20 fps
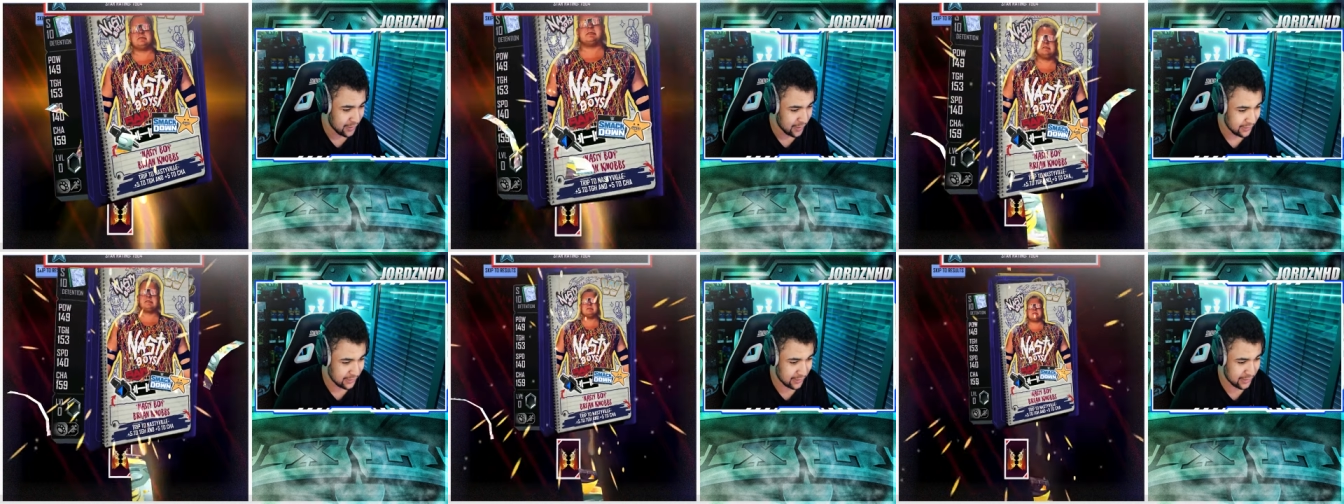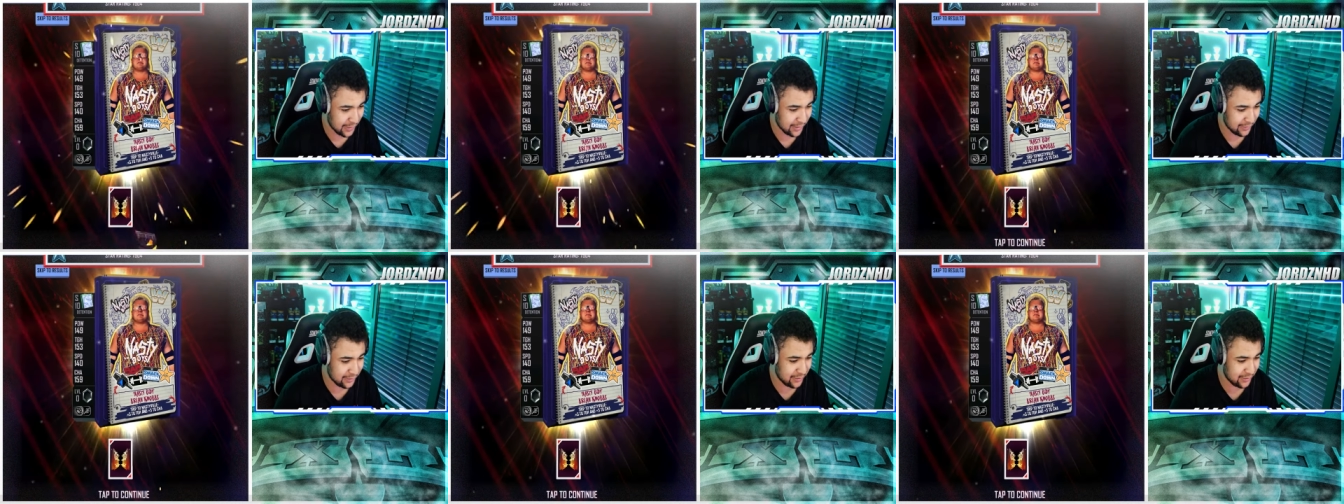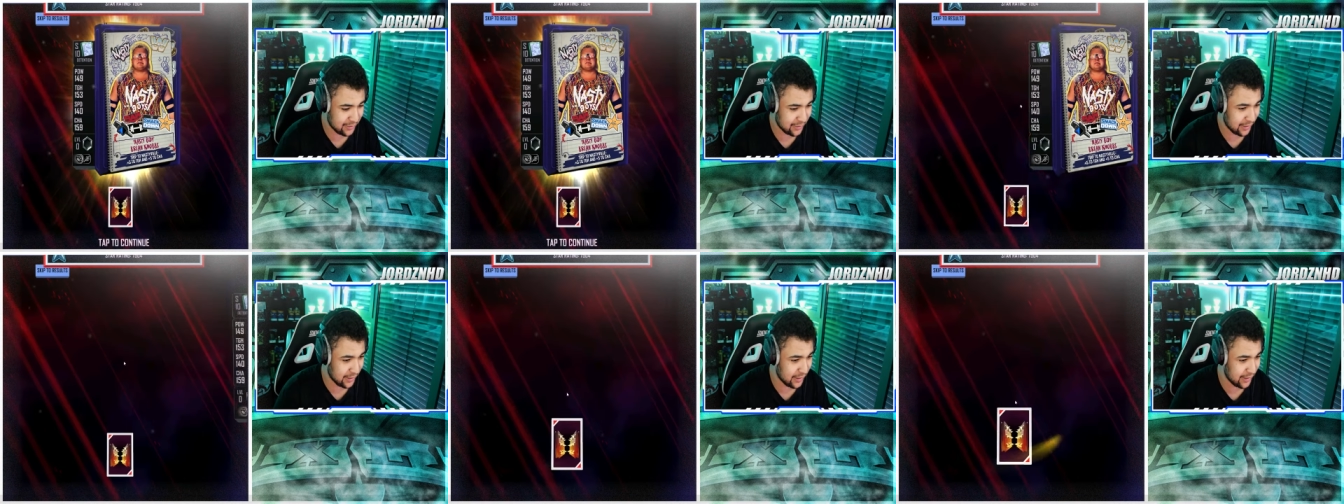So let's
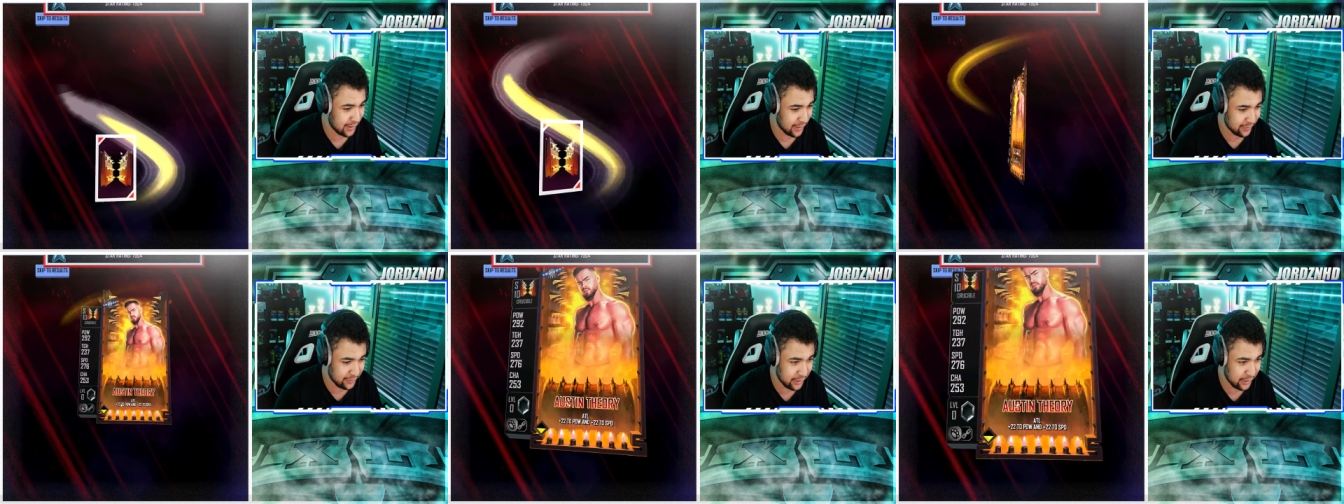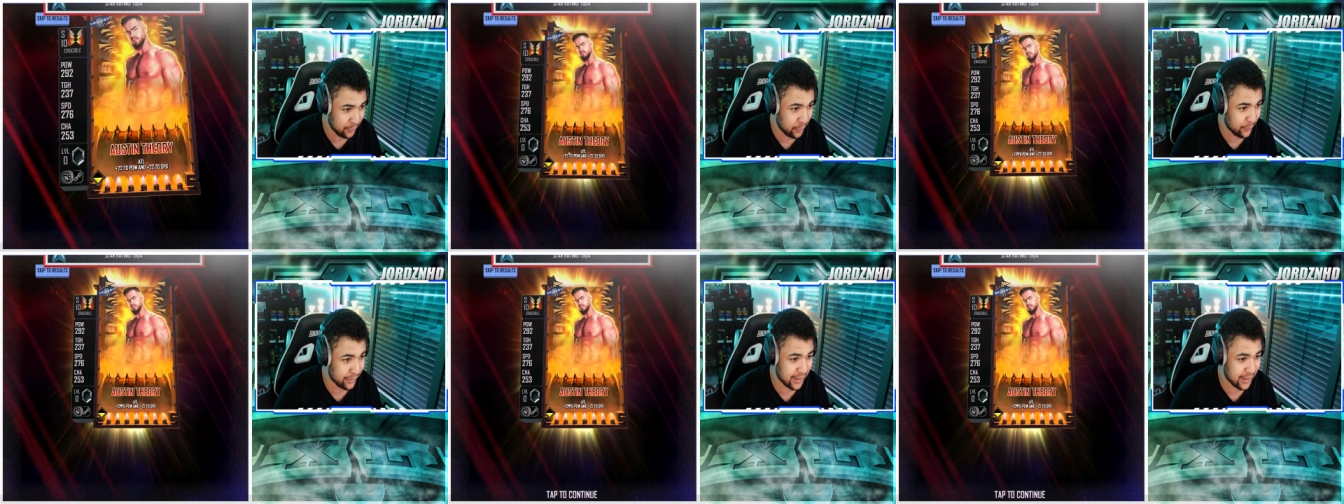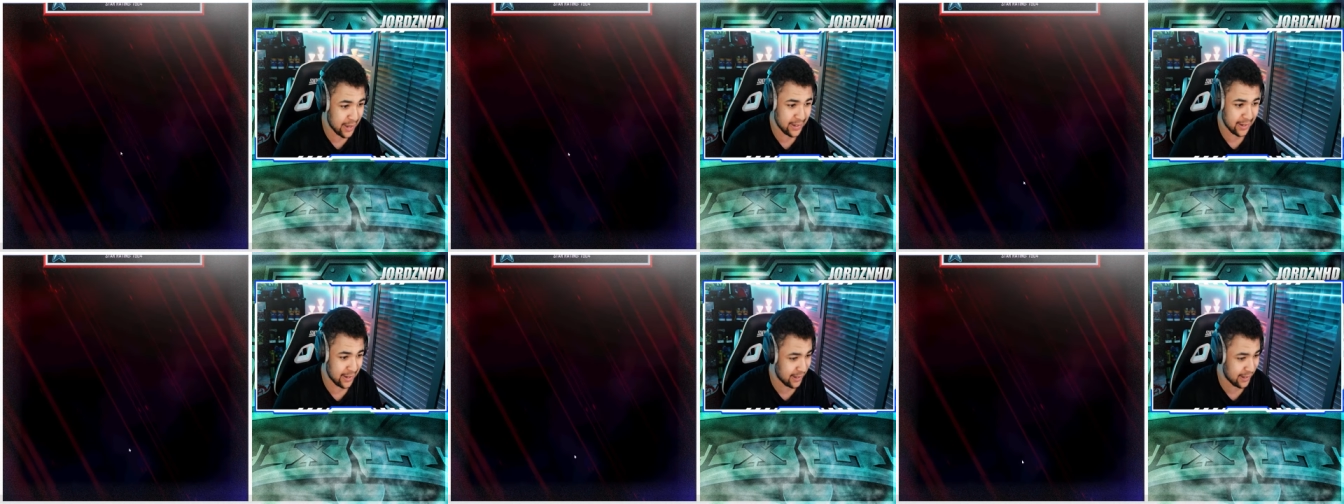see what we
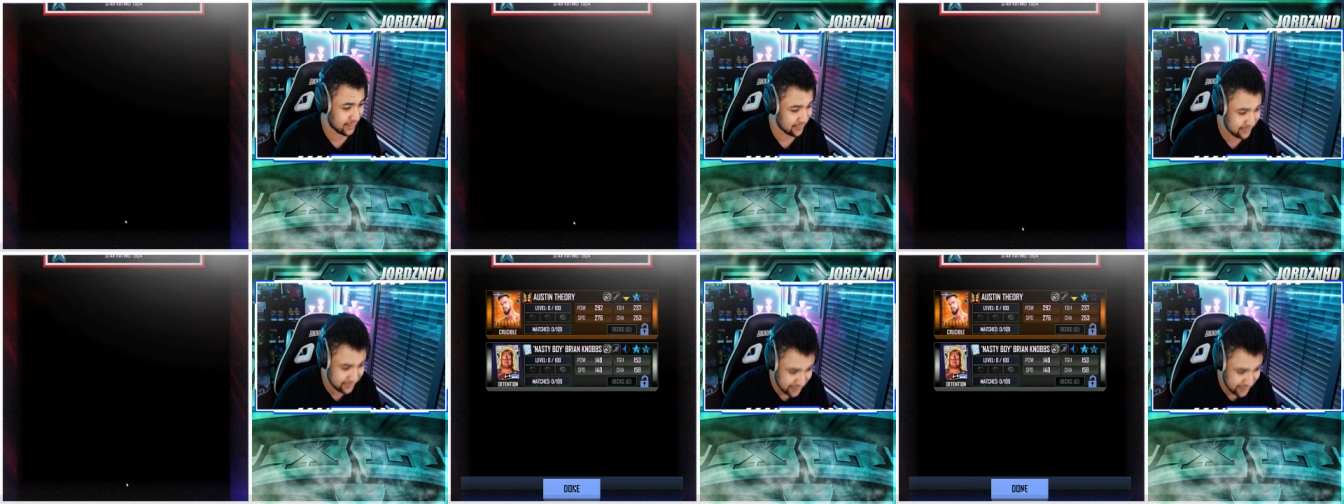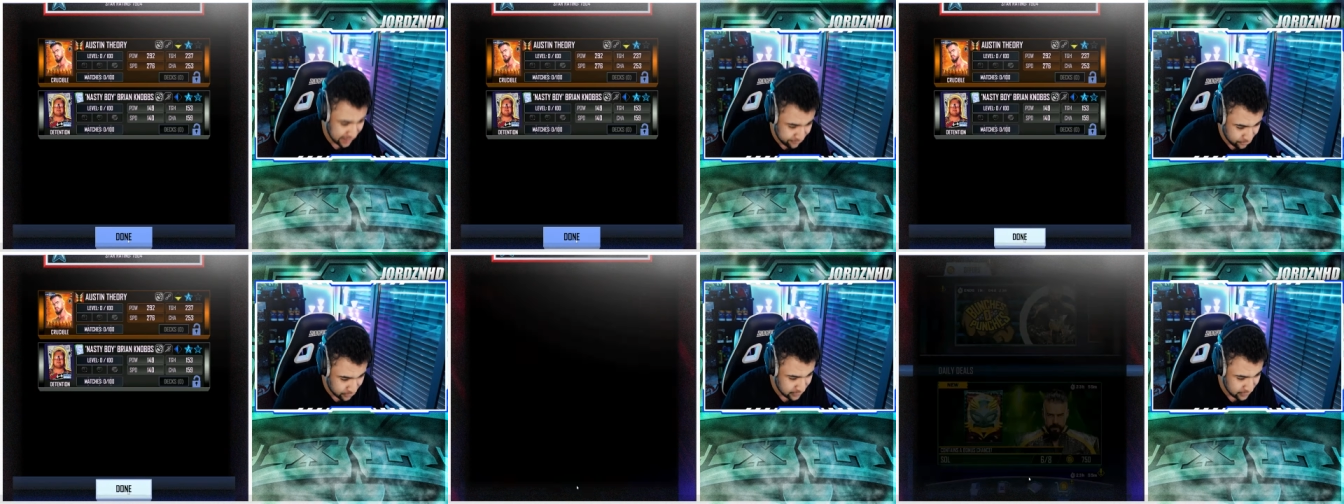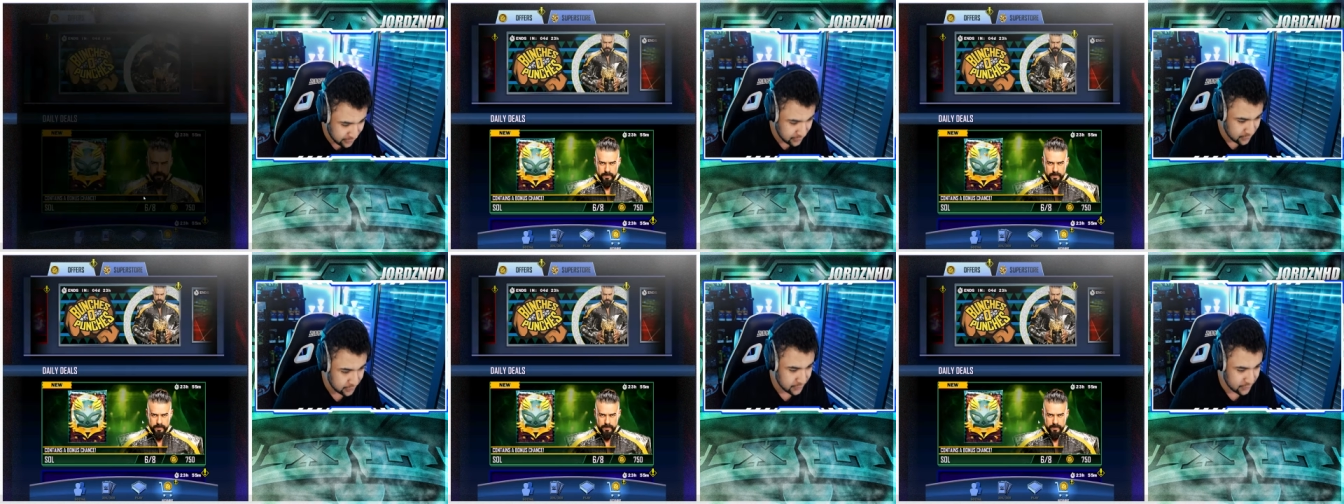get in the next
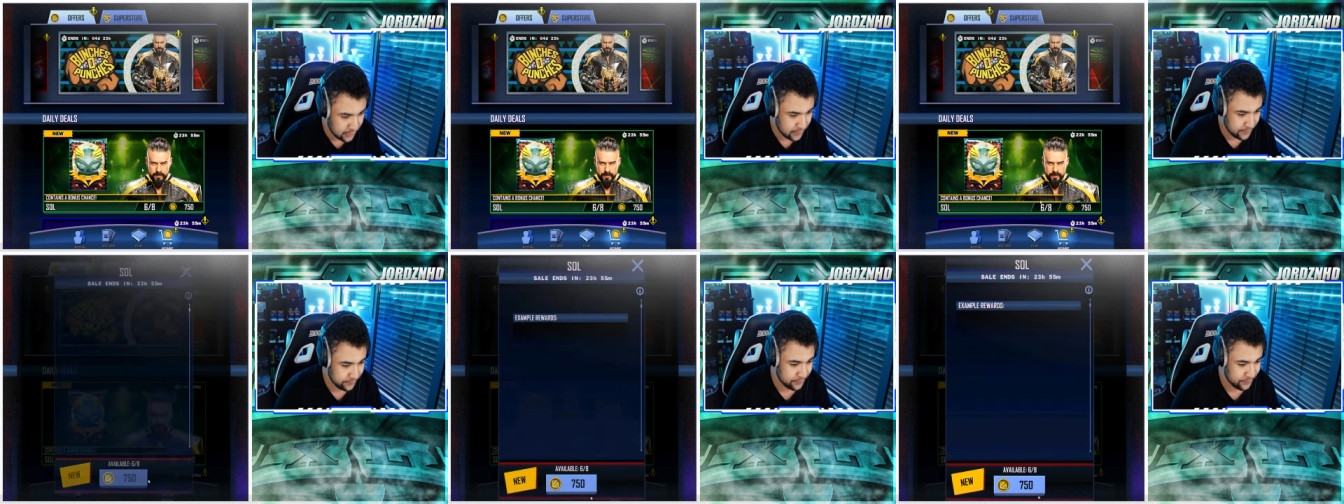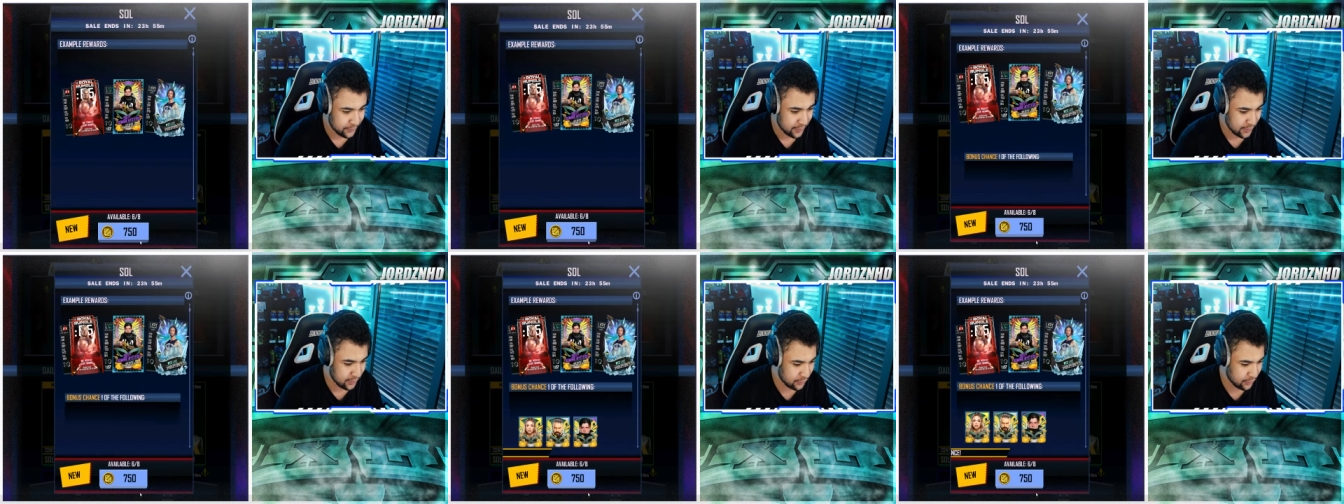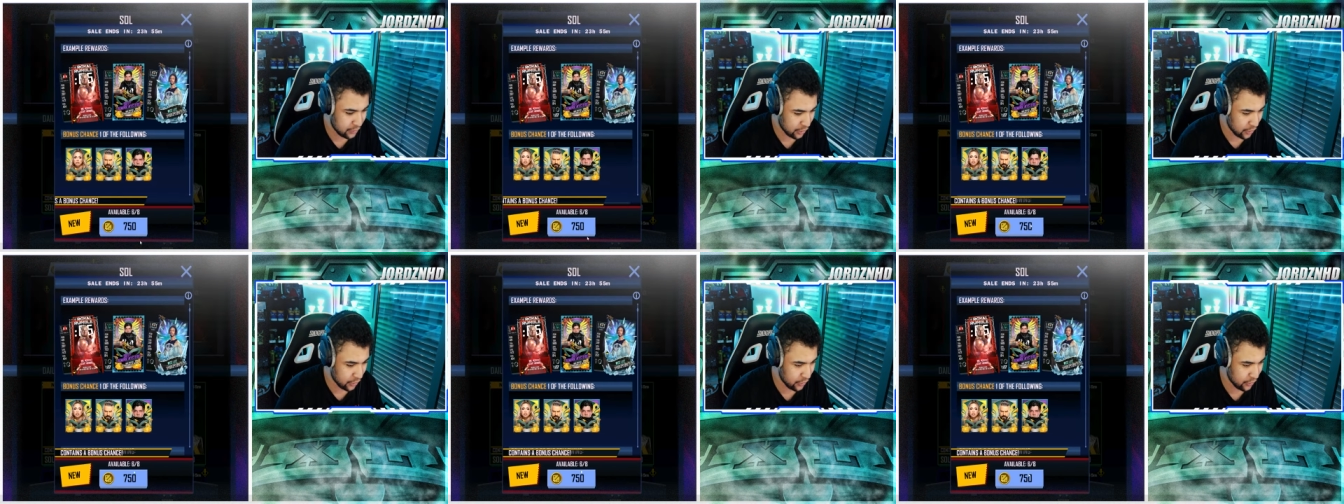7.
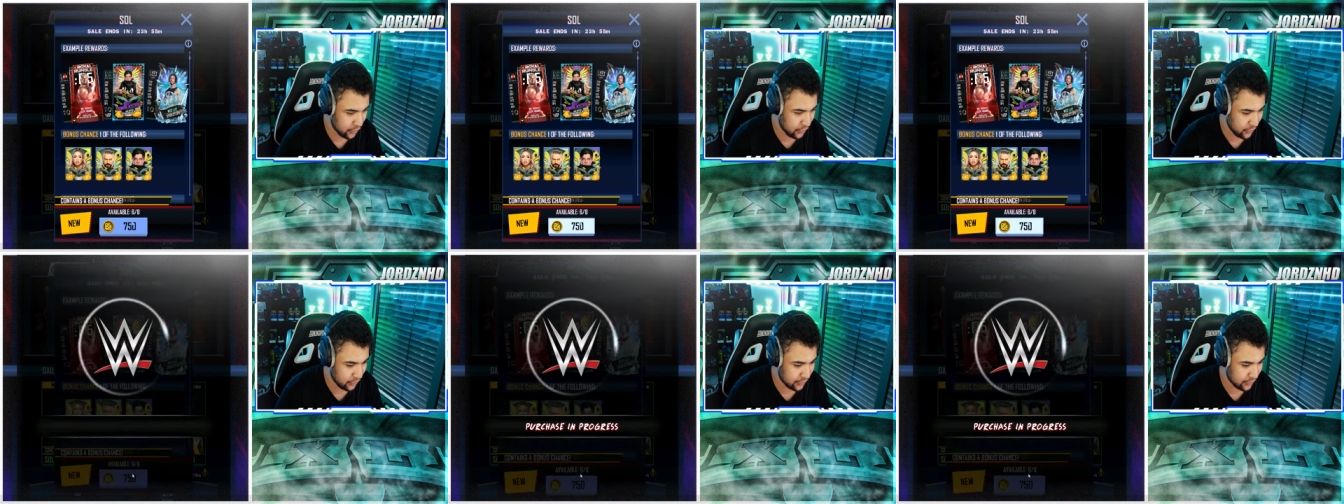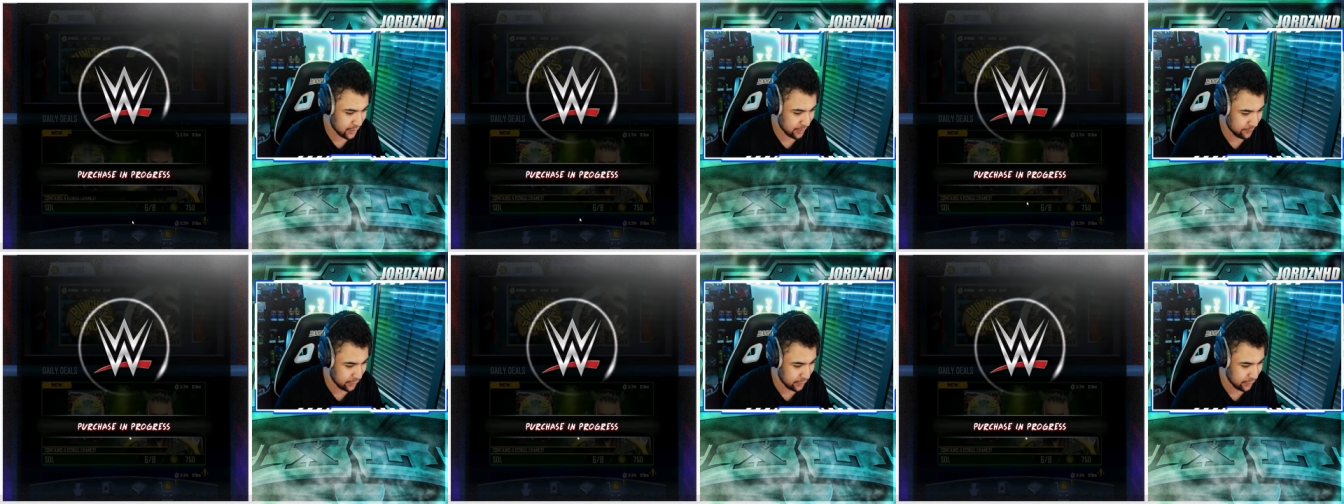So come